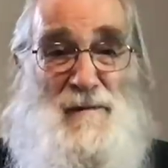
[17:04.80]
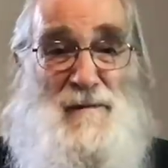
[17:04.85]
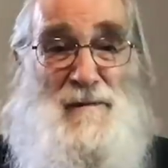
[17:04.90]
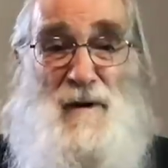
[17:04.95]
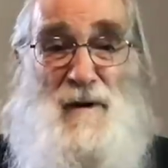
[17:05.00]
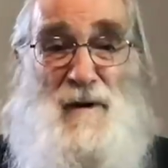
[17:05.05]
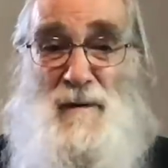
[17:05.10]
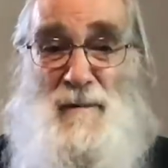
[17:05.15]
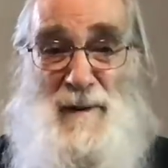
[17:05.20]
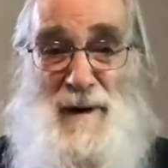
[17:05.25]

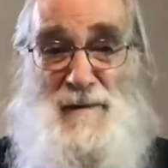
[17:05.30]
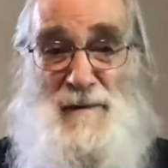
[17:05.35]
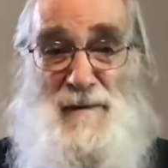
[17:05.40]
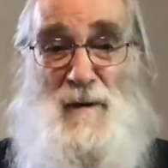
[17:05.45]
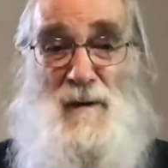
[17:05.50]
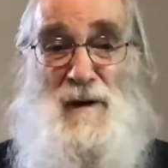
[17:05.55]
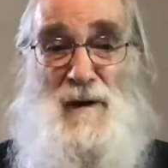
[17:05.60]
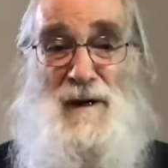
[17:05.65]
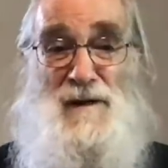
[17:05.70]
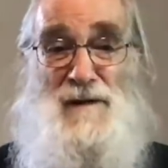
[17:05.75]
know about
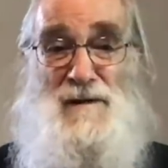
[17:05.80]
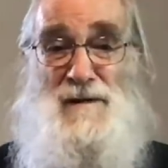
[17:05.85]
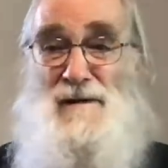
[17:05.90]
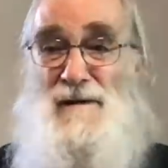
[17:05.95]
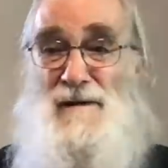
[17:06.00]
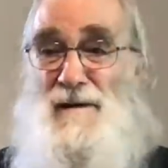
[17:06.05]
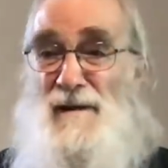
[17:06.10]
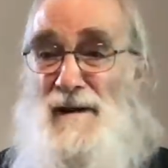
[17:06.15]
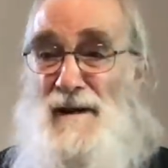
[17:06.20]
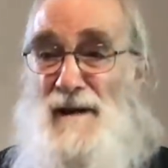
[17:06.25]
all
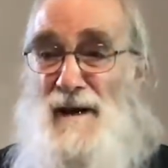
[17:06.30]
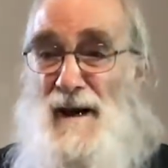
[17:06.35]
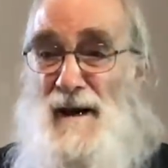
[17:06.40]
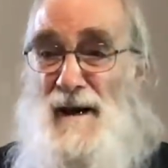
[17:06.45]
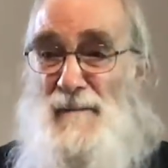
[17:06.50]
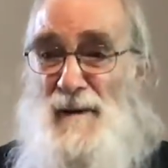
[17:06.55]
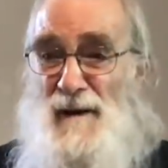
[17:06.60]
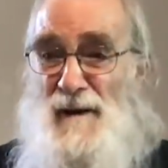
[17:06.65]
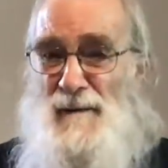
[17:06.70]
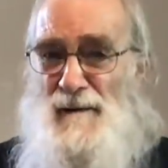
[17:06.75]
this? I
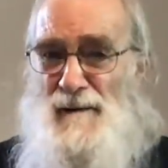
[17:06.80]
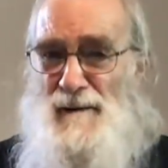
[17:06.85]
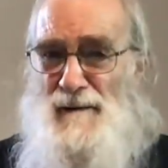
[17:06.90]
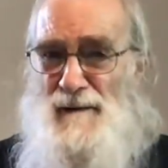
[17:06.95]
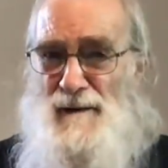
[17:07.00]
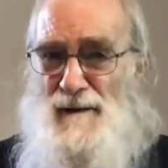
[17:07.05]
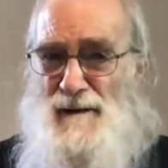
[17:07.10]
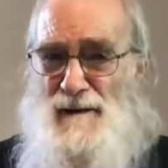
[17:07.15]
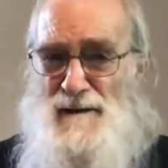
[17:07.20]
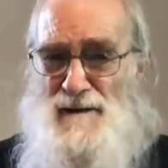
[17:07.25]
mean,
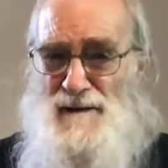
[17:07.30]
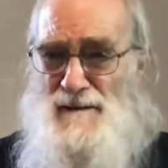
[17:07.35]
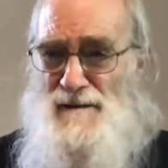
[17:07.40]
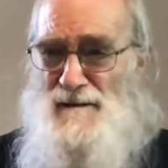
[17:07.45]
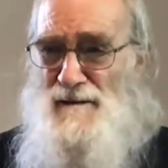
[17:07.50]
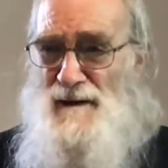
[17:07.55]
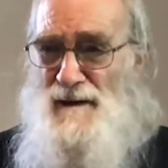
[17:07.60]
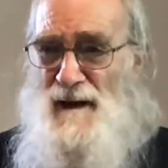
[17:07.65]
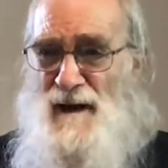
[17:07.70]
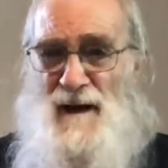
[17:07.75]

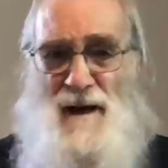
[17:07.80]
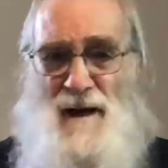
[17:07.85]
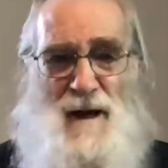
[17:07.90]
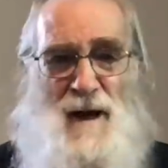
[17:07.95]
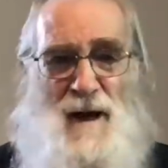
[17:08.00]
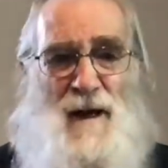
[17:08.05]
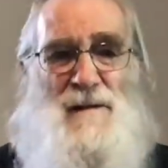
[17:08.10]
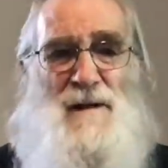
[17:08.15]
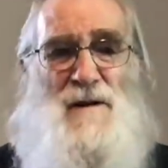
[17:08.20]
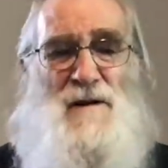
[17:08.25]

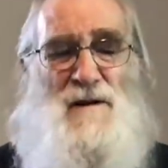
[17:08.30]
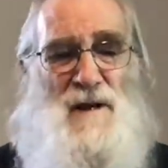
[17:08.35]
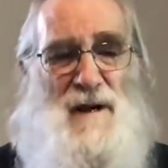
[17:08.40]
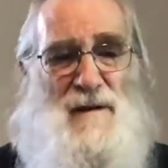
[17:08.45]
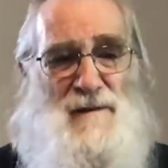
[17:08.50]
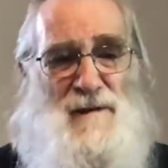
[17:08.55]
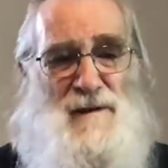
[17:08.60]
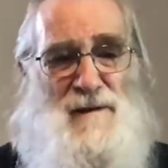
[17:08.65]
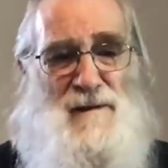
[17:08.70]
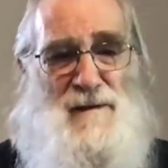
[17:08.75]
on the
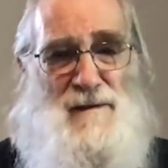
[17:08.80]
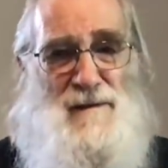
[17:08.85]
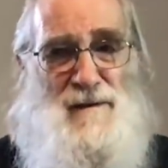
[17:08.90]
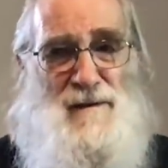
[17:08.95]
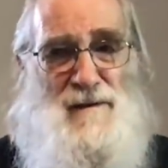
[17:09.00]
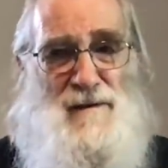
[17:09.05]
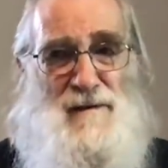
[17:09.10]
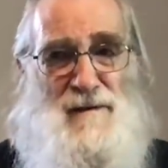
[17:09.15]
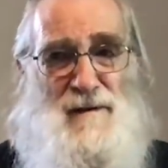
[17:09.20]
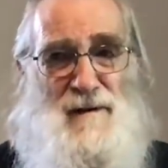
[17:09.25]
7th
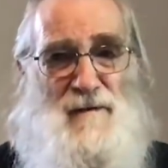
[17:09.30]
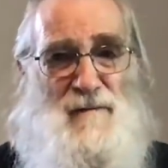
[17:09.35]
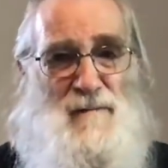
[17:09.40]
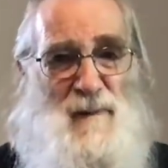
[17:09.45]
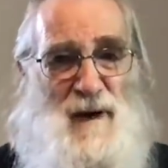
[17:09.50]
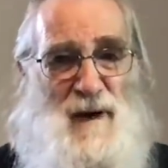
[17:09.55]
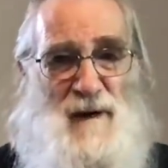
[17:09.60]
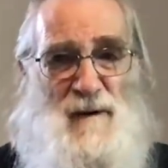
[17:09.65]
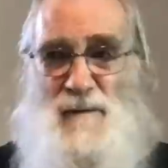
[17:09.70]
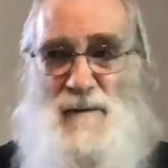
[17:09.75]
of
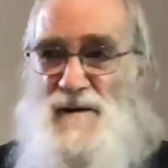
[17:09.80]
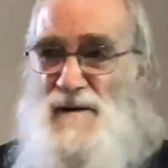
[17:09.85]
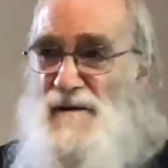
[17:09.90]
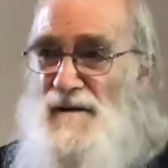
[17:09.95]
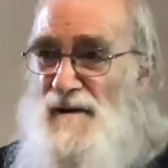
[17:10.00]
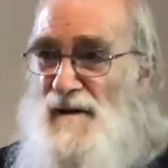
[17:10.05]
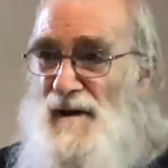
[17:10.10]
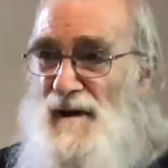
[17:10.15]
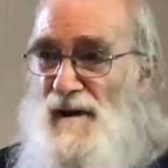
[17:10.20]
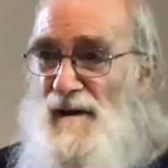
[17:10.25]
May, what's
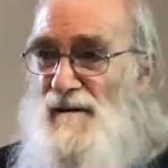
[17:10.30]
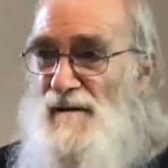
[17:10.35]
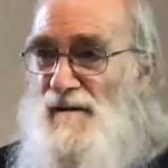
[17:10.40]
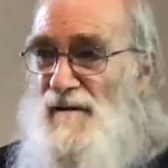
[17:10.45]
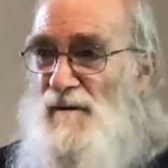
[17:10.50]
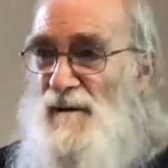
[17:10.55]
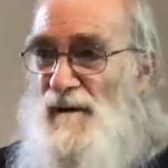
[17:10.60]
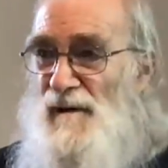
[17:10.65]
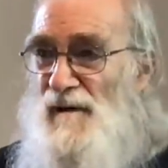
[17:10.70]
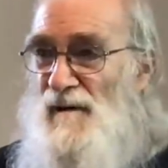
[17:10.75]
today, the
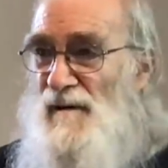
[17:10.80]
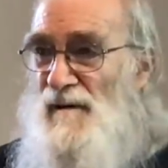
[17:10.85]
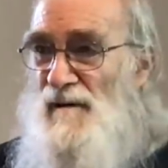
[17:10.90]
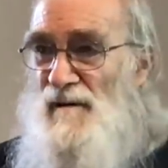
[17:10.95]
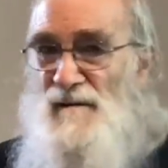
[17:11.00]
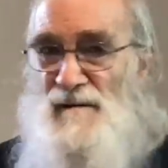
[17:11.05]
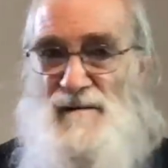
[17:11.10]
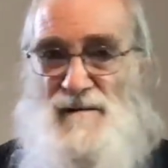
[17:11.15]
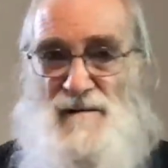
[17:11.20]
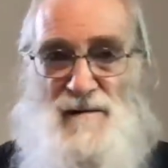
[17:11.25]

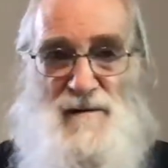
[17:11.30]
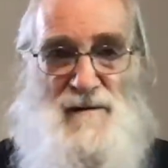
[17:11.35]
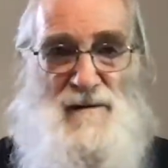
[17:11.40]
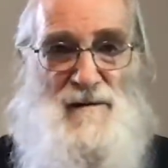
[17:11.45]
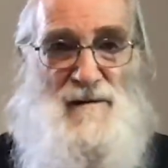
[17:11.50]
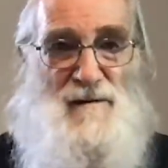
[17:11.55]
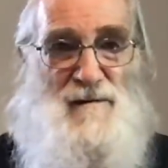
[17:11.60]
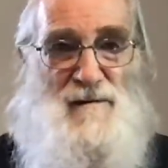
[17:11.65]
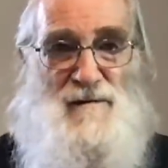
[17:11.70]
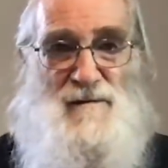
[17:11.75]

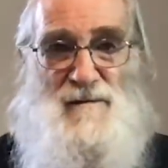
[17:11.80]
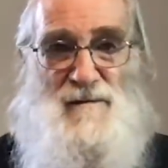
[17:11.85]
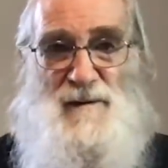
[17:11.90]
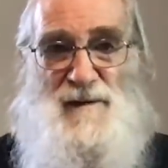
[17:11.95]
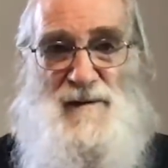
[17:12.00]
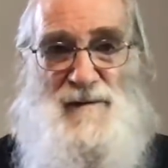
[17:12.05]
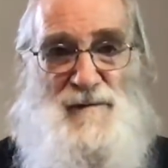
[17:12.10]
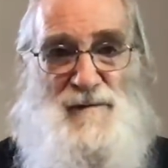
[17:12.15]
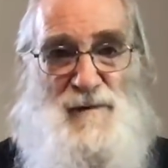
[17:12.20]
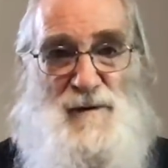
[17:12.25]
23rd or
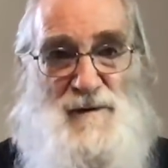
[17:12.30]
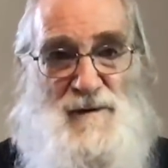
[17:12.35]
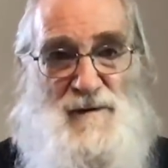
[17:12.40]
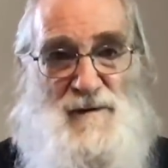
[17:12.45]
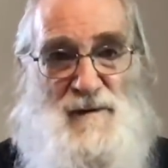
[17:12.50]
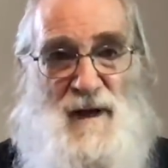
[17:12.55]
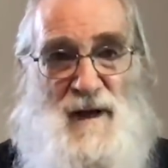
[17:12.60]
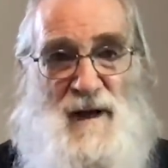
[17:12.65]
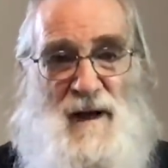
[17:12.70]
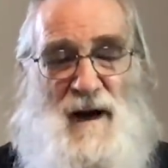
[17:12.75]
24th?
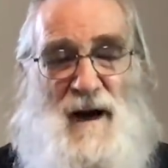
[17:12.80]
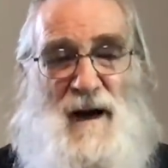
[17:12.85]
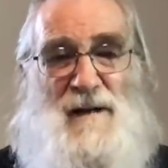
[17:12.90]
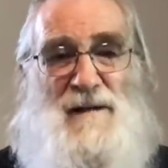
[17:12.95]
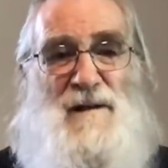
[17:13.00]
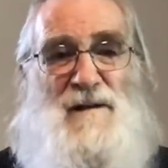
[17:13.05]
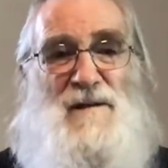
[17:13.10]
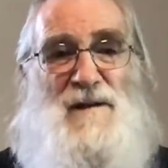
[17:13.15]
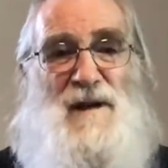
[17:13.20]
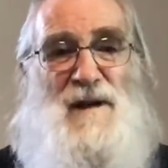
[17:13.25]
On
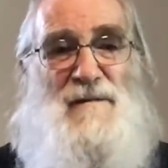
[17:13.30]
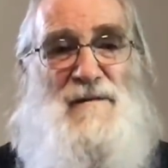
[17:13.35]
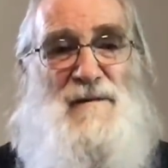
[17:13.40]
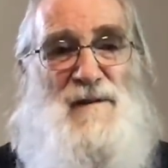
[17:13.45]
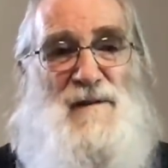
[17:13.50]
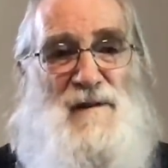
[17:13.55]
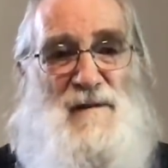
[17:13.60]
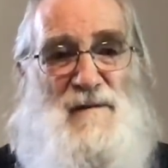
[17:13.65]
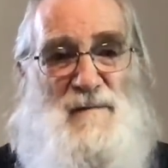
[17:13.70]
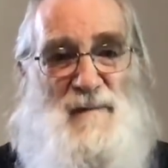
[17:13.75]
the
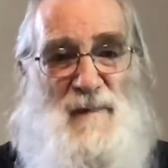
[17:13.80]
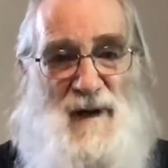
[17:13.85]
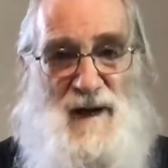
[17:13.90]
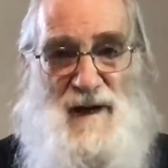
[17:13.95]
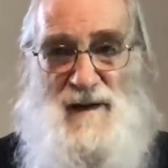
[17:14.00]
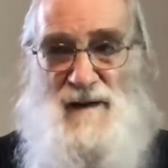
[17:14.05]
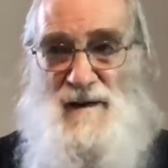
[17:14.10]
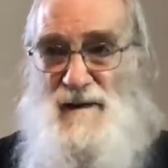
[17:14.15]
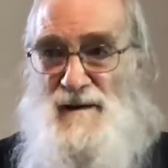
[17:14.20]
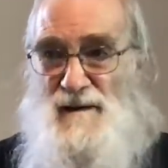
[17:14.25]
7th of
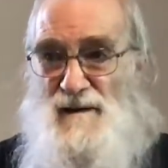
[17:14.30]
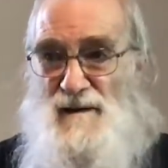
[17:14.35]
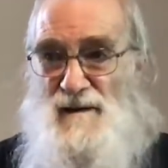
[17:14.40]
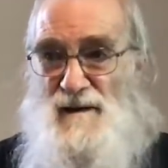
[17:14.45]
May,